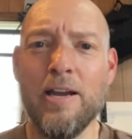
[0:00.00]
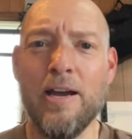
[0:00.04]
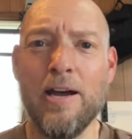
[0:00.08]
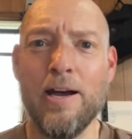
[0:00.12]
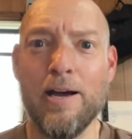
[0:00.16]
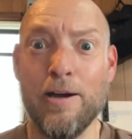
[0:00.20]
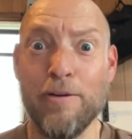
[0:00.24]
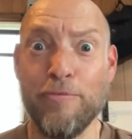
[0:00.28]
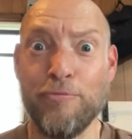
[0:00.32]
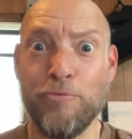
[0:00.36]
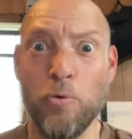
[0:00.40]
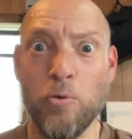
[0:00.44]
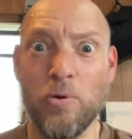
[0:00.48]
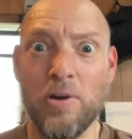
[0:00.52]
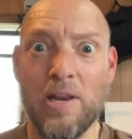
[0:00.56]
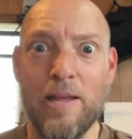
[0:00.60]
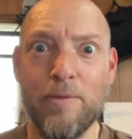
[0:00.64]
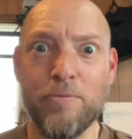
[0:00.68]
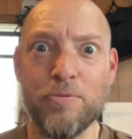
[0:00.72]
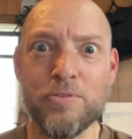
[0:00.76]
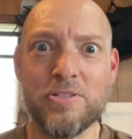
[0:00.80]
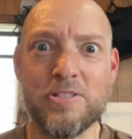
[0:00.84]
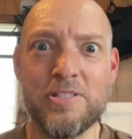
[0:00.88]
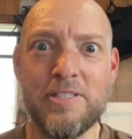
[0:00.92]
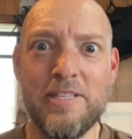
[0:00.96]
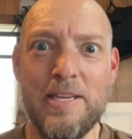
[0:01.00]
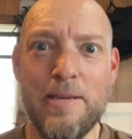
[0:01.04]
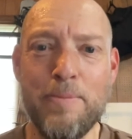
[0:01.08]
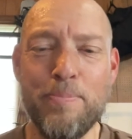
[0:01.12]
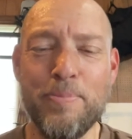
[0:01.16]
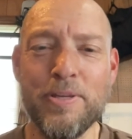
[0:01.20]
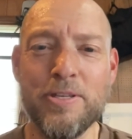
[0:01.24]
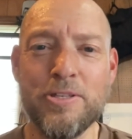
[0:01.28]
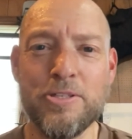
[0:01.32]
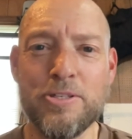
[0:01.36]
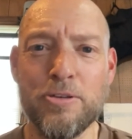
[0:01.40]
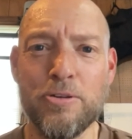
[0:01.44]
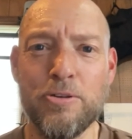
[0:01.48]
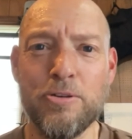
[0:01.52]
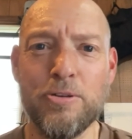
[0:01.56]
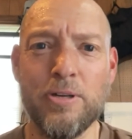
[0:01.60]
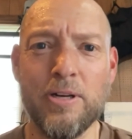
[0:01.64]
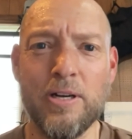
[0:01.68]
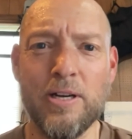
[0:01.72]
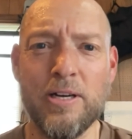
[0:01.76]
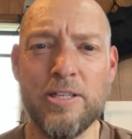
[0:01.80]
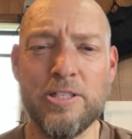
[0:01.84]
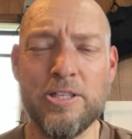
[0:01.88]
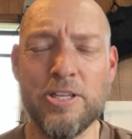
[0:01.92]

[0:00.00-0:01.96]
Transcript: uh, four levels deep into uh,